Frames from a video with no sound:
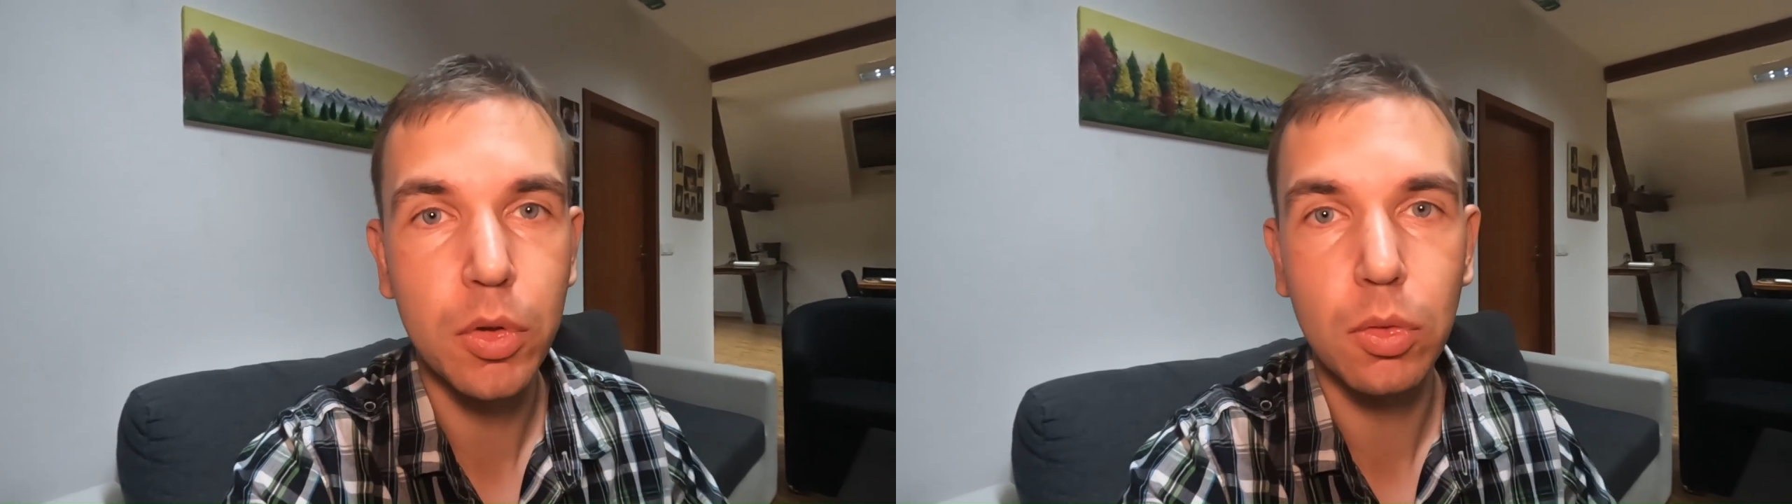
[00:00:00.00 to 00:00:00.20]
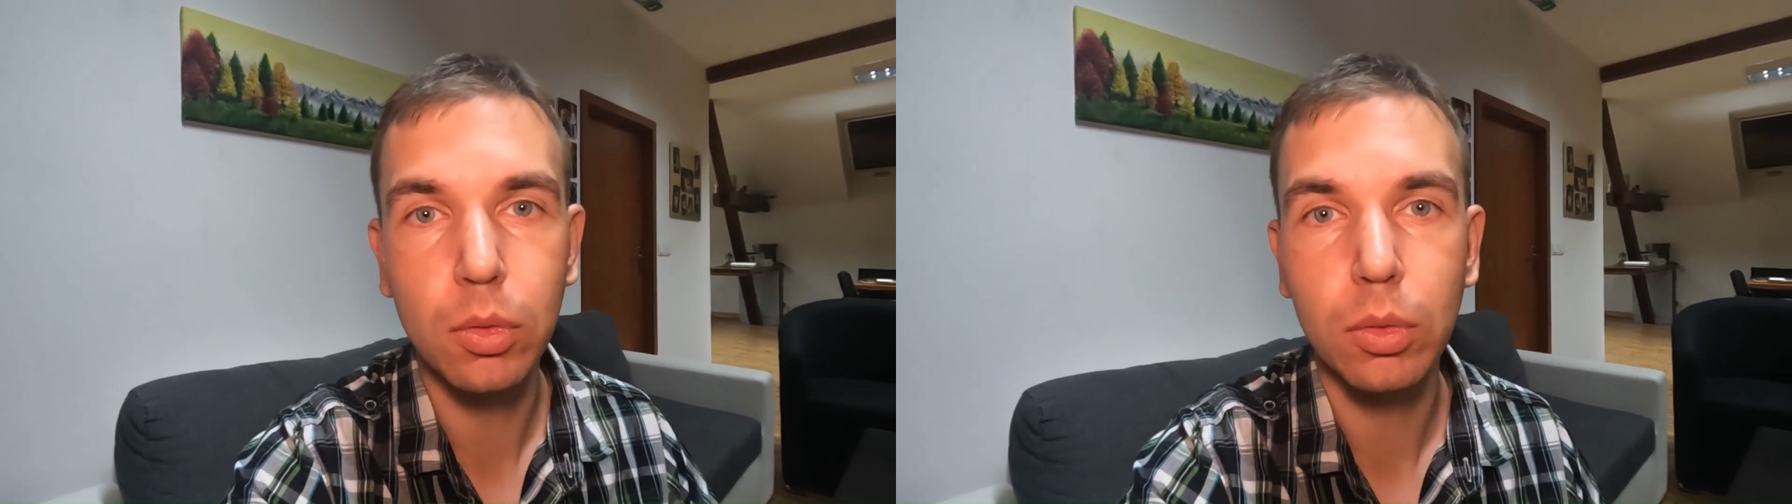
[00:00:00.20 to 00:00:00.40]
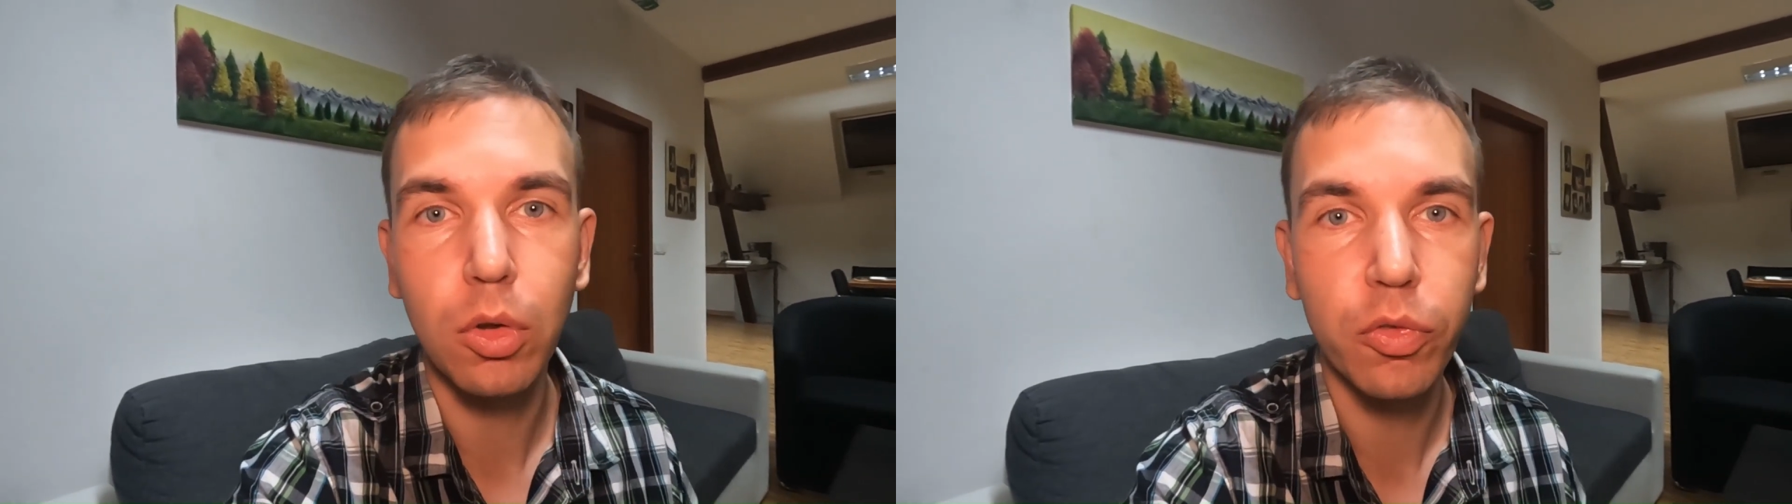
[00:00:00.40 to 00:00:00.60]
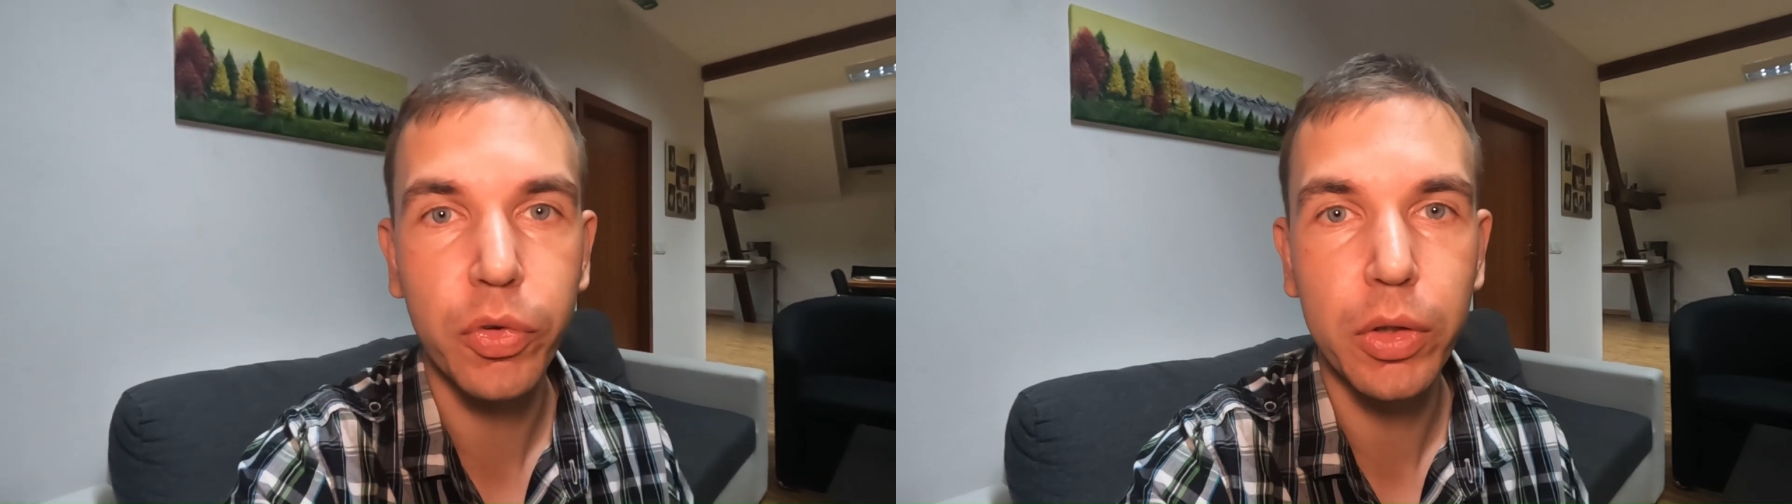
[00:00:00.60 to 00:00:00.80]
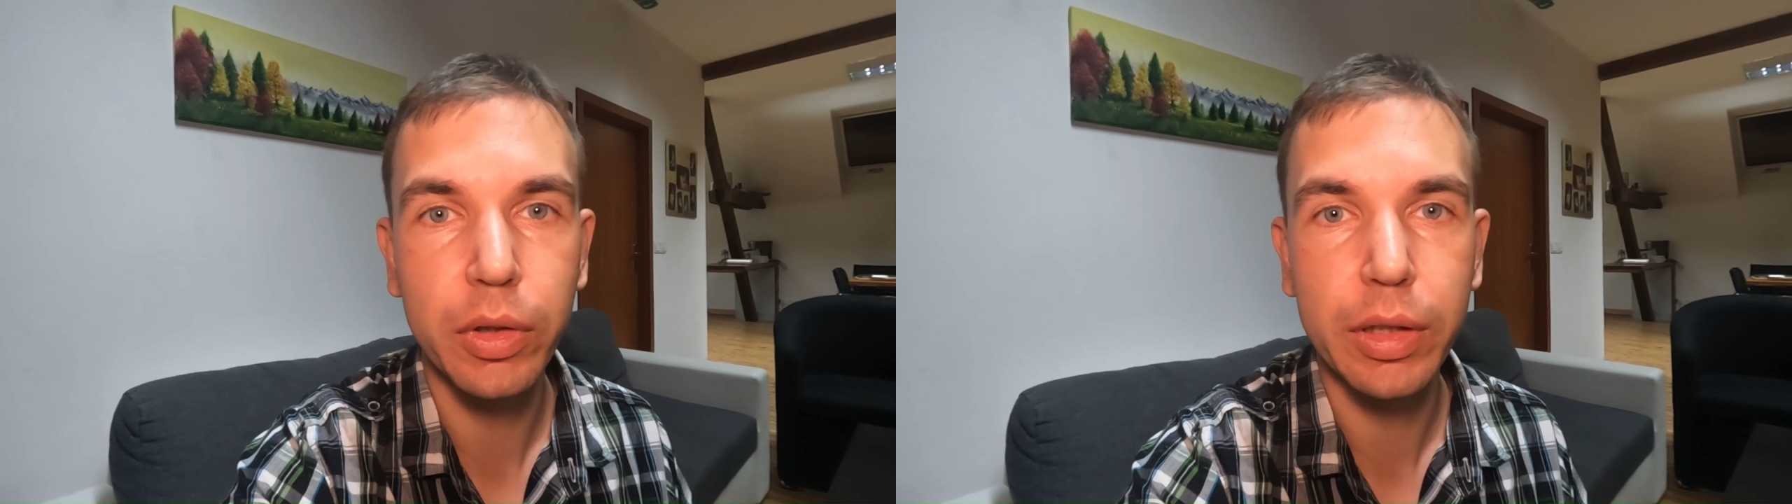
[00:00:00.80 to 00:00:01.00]
to
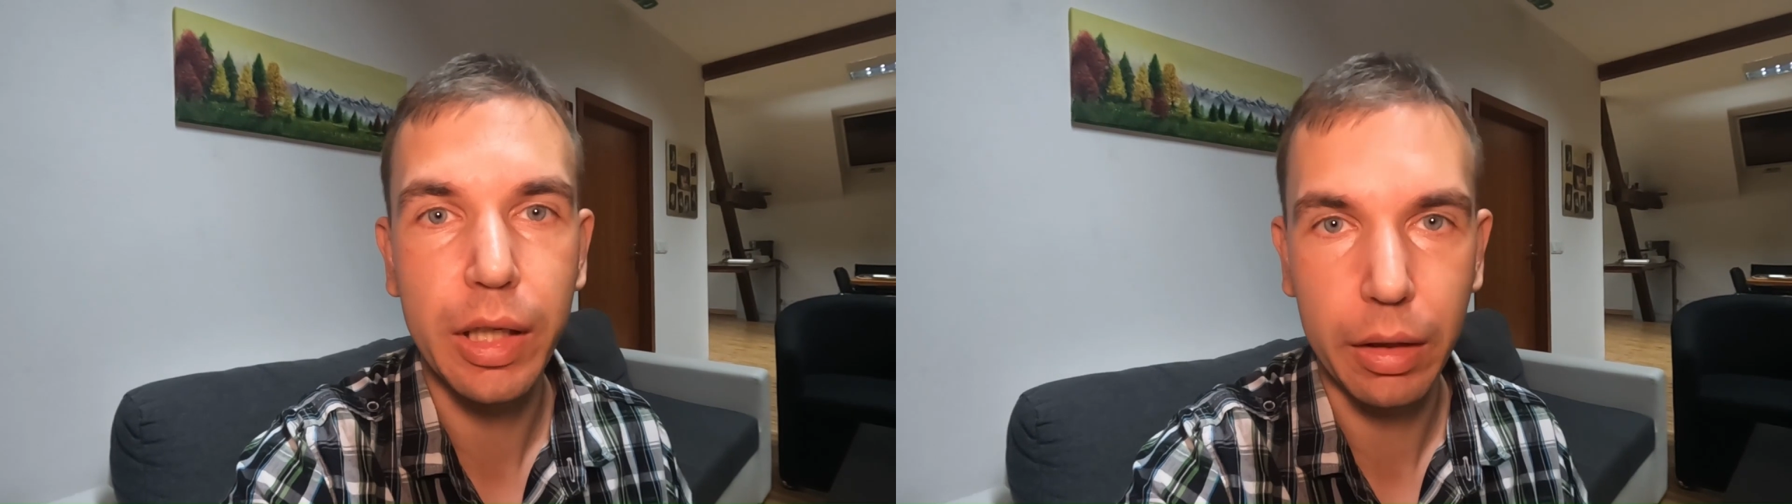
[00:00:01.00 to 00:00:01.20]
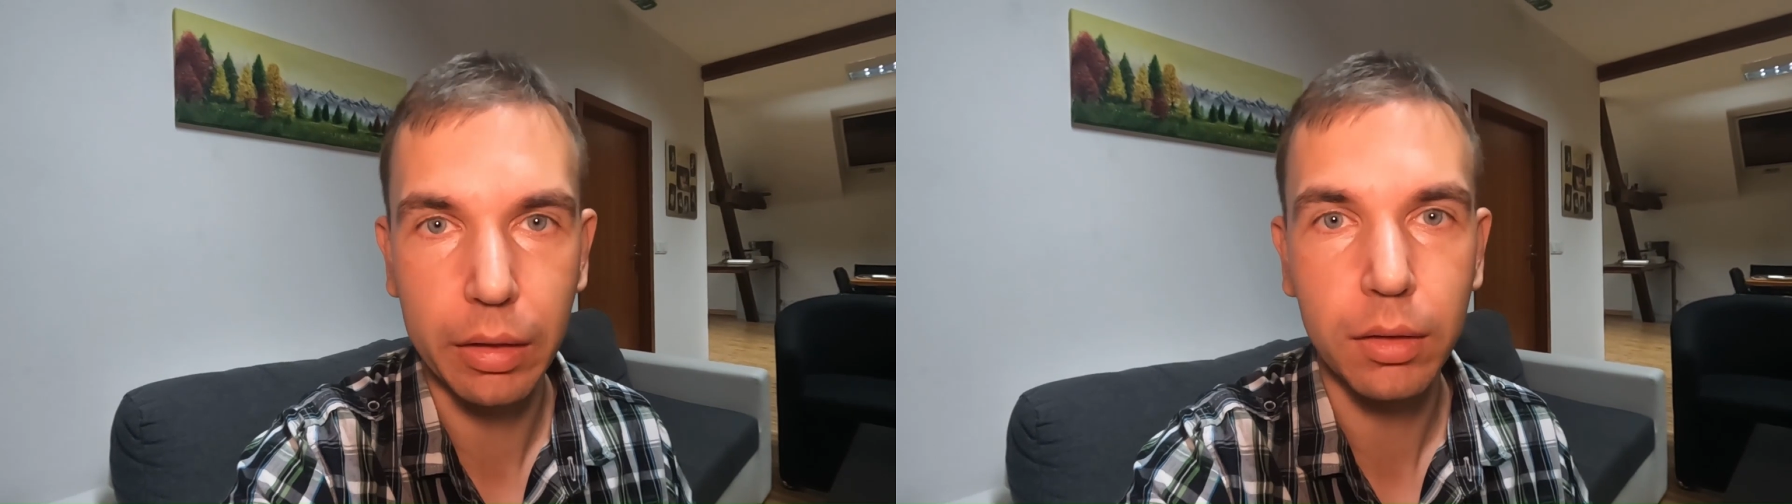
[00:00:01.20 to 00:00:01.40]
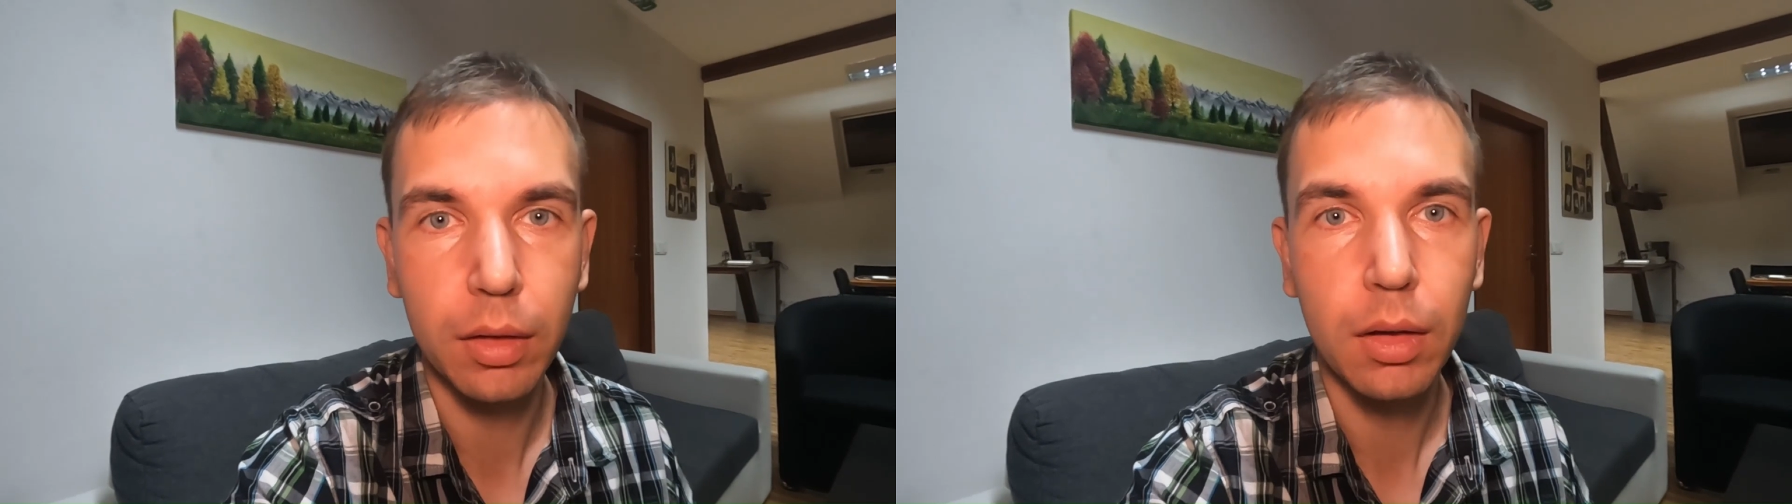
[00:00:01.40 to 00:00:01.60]
configure it here.